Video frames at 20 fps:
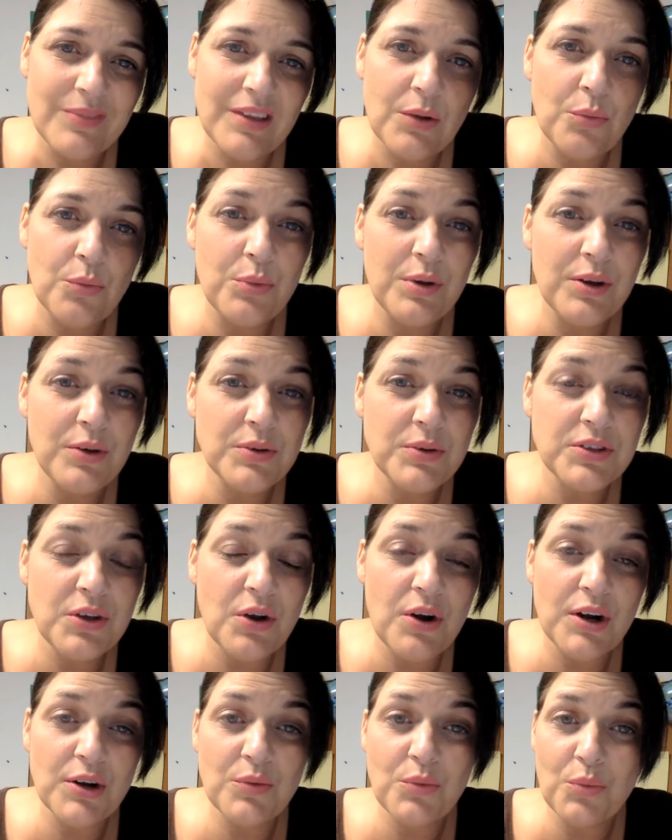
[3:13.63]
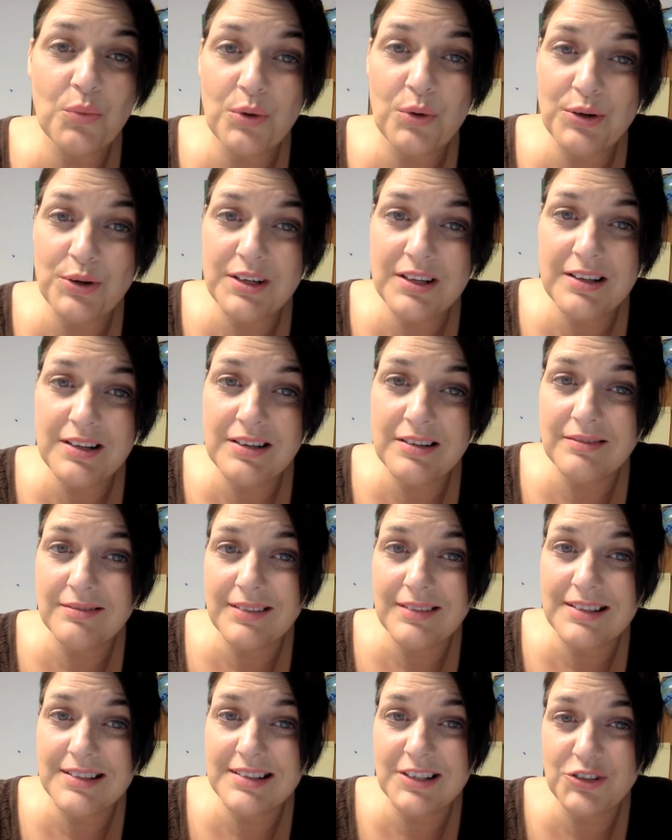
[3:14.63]
wills aren't worded
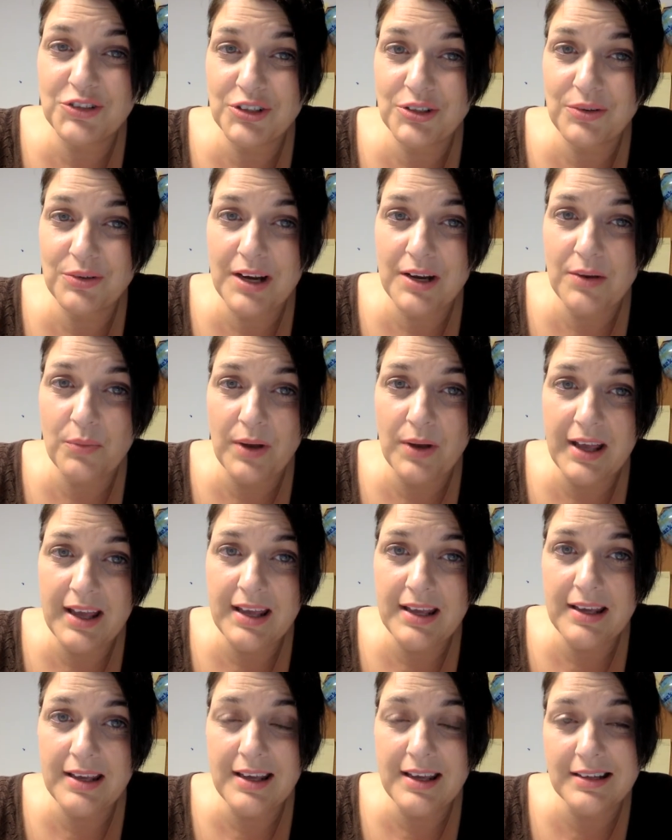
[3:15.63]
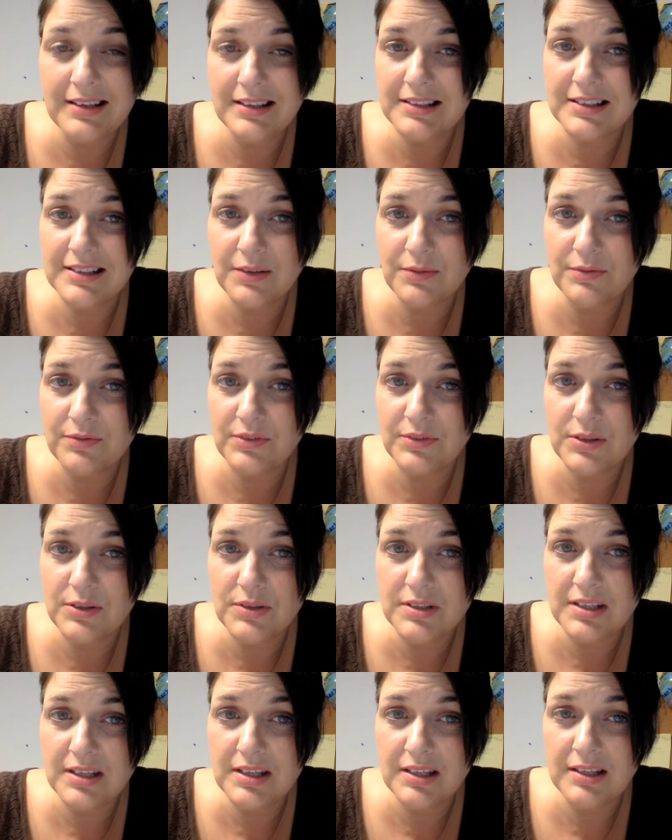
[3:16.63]
in such a great way and it's
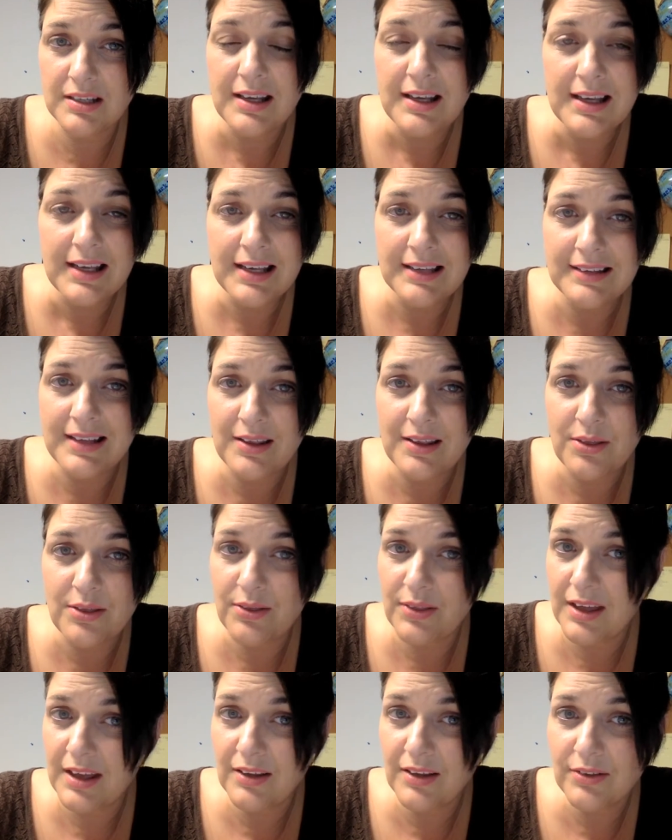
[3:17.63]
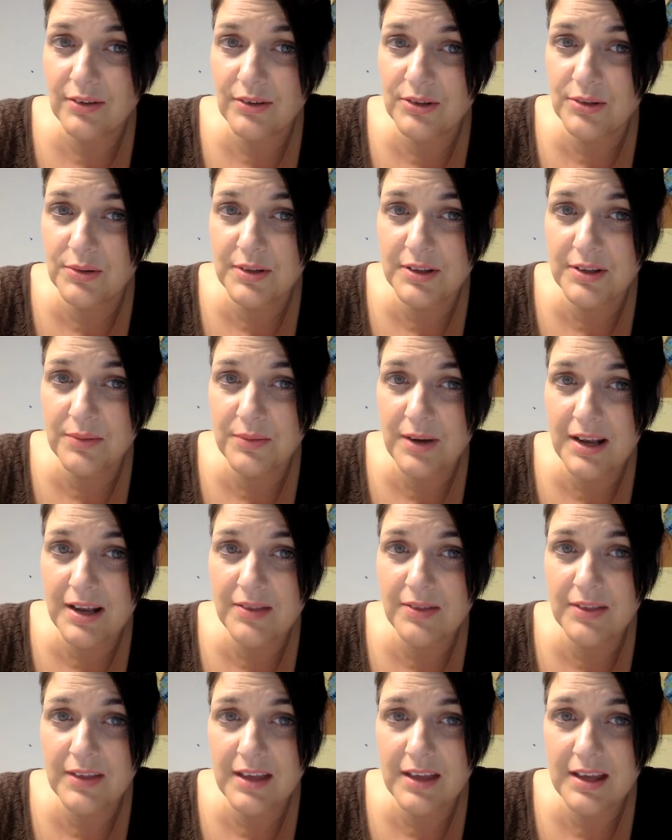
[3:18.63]
confusing and they think they're doing the
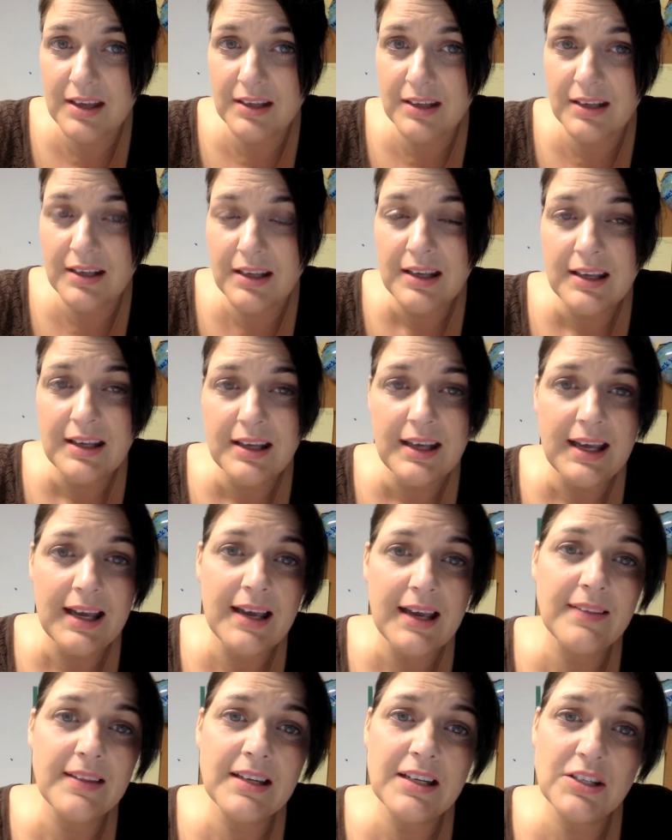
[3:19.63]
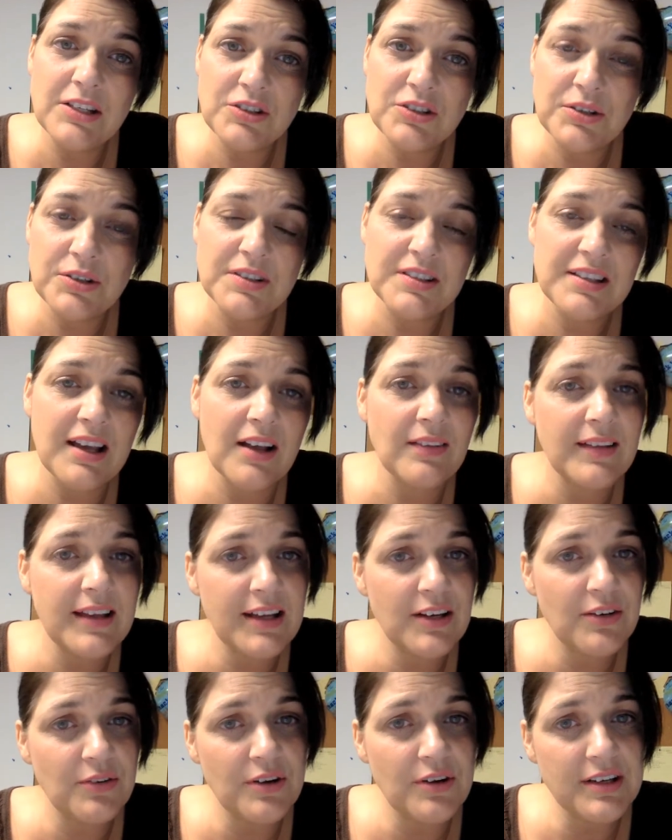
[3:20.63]
right thing. And then it turns out
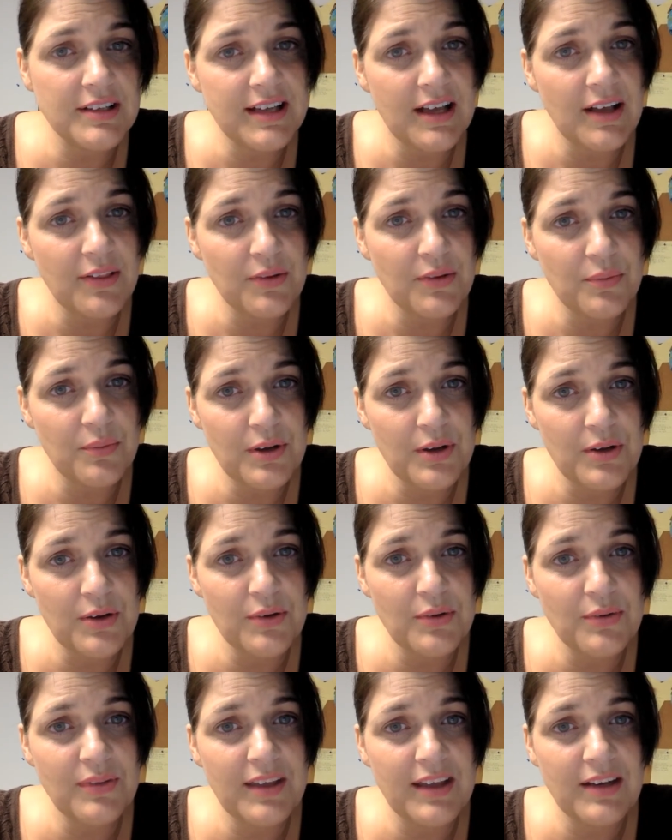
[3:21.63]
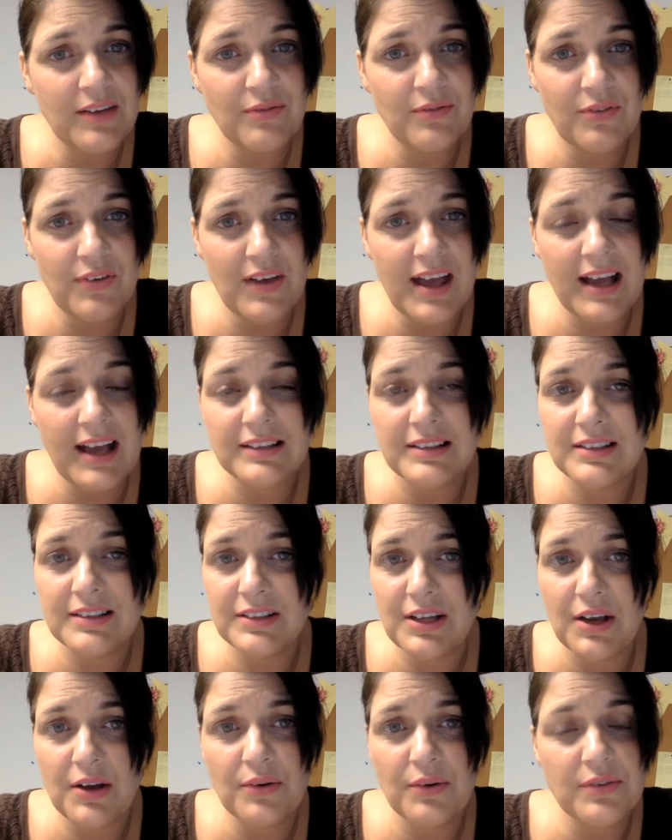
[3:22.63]
later on down the road that in fact,
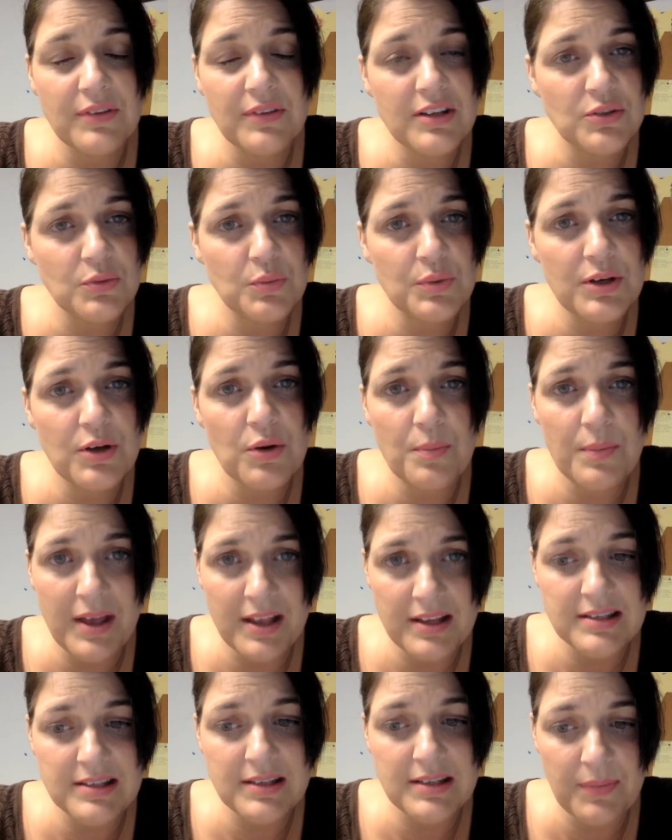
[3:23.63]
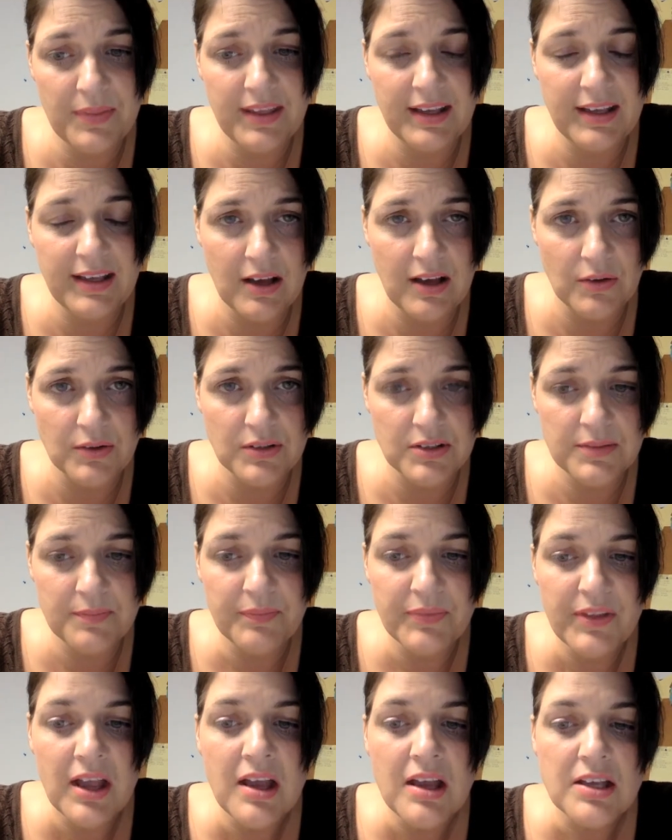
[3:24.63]
no, this will meant something else.
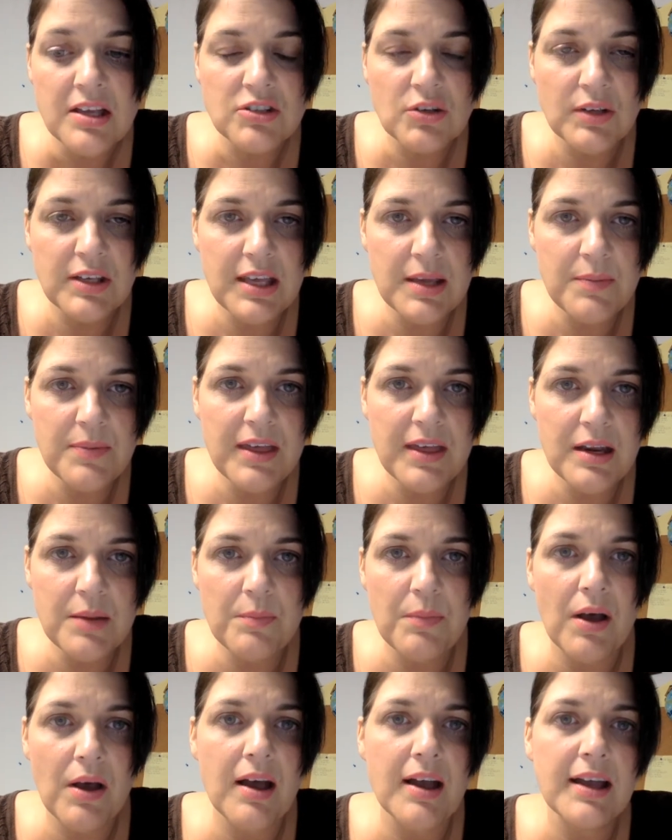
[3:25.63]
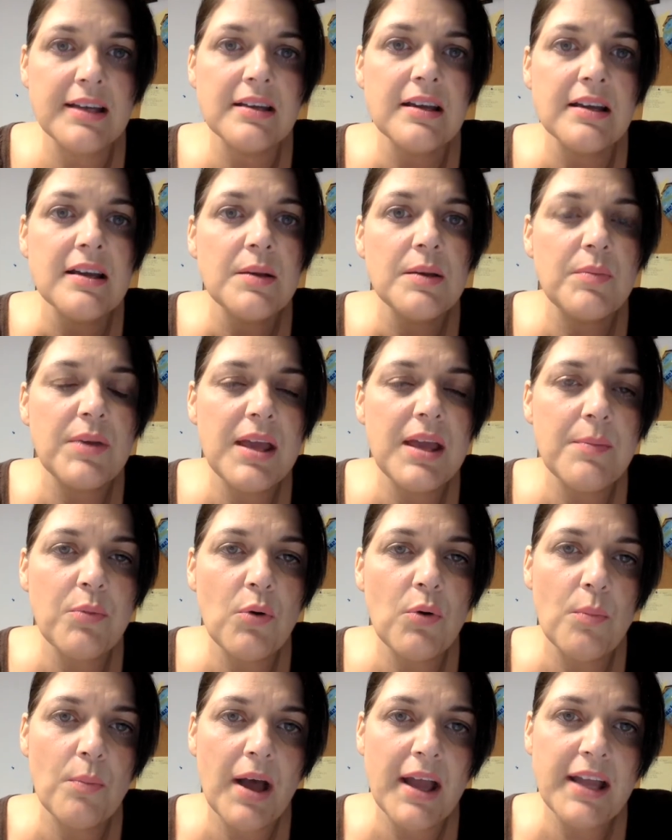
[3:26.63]
So keep that in mind.
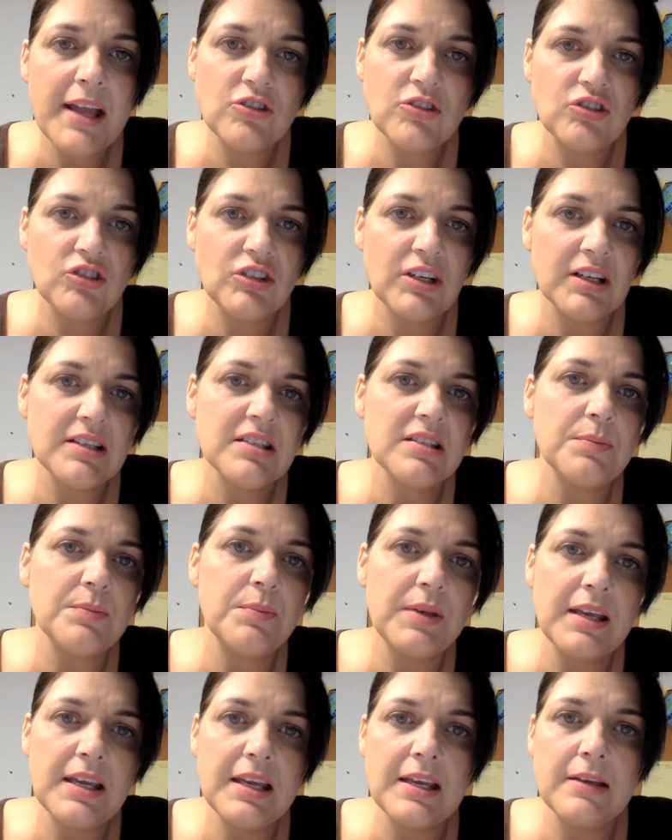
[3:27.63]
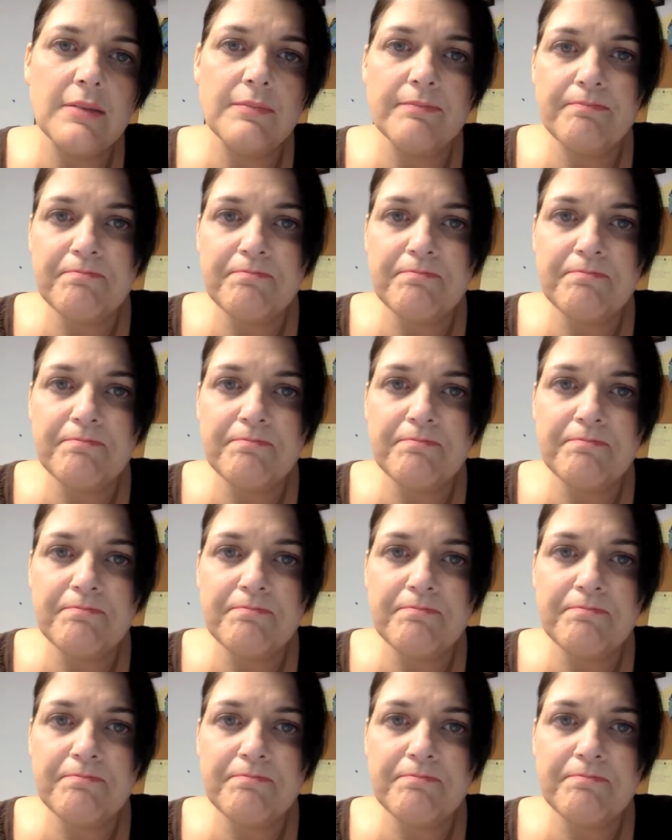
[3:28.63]
People might just be